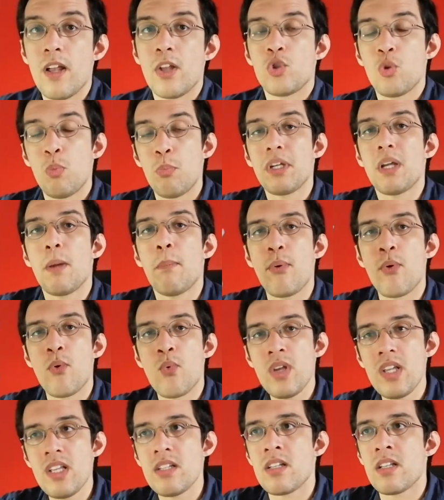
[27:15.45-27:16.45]
to pick up a
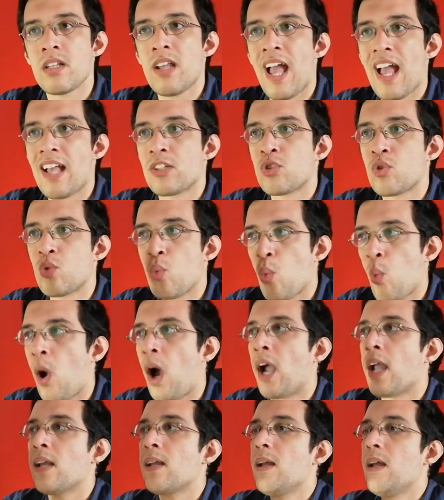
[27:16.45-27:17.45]
reason as to
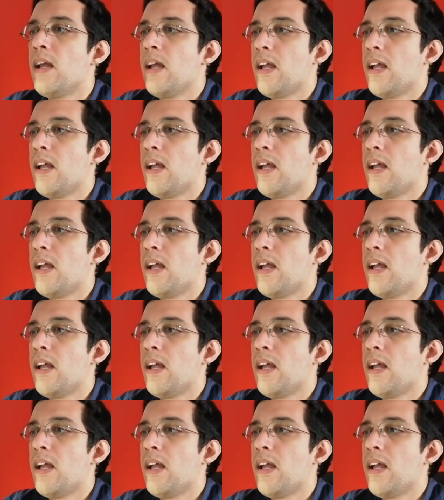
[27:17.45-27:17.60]
why